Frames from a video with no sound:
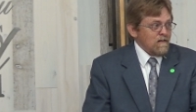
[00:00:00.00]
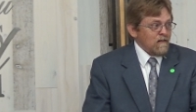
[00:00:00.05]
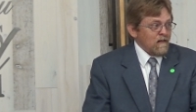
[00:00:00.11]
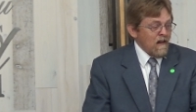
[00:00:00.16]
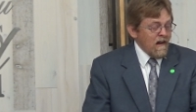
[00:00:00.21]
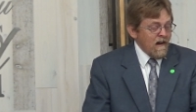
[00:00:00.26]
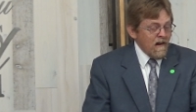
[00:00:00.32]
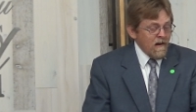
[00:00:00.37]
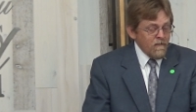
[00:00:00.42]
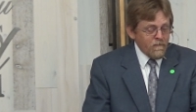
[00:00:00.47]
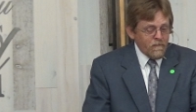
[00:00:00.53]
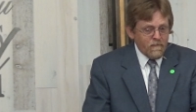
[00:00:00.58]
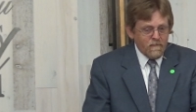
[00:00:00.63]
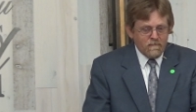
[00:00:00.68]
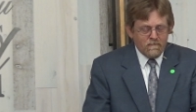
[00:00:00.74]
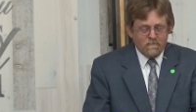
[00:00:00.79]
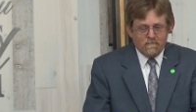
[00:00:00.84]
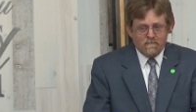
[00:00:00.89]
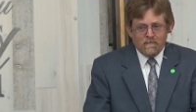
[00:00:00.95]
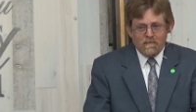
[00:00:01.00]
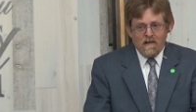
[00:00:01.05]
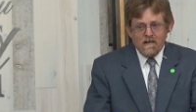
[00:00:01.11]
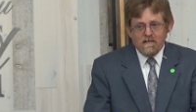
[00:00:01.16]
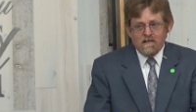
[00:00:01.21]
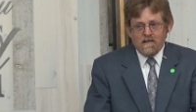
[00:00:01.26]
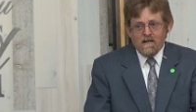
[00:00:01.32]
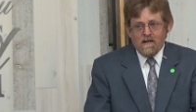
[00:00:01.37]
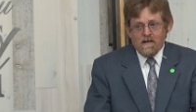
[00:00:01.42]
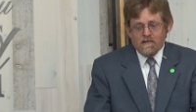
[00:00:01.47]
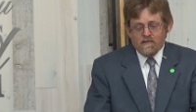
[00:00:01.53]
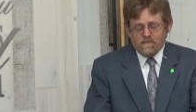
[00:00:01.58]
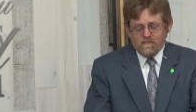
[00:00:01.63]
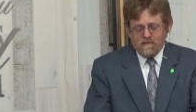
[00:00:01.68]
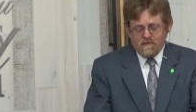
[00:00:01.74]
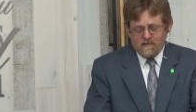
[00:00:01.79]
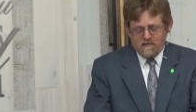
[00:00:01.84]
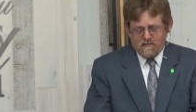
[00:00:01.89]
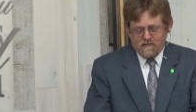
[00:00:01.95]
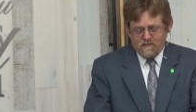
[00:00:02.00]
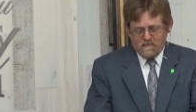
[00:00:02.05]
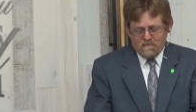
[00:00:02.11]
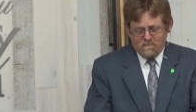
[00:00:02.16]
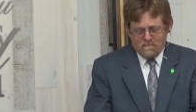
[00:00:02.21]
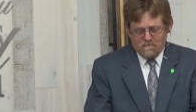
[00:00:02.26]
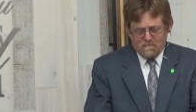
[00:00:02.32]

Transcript: Laugh like the ostrich.